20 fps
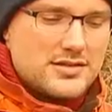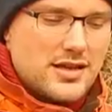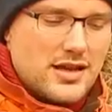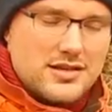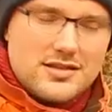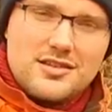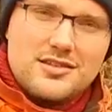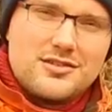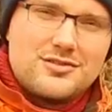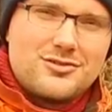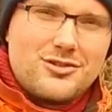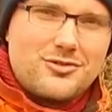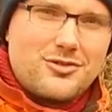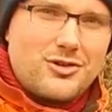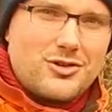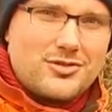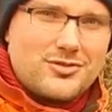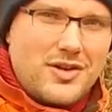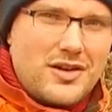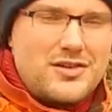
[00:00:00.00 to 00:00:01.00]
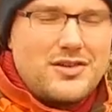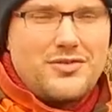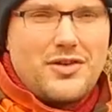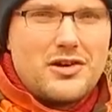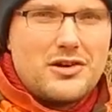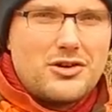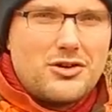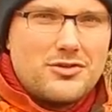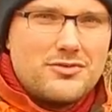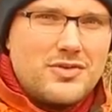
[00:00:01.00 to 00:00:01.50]
uh, this is, of course, very,
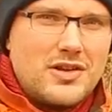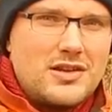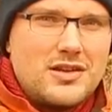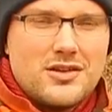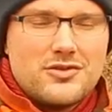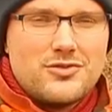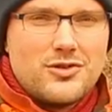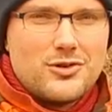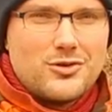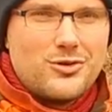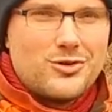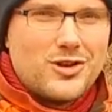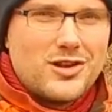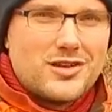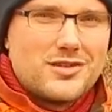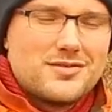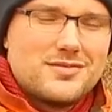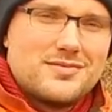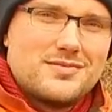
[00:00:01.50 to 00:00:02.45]
very convenient for cooking.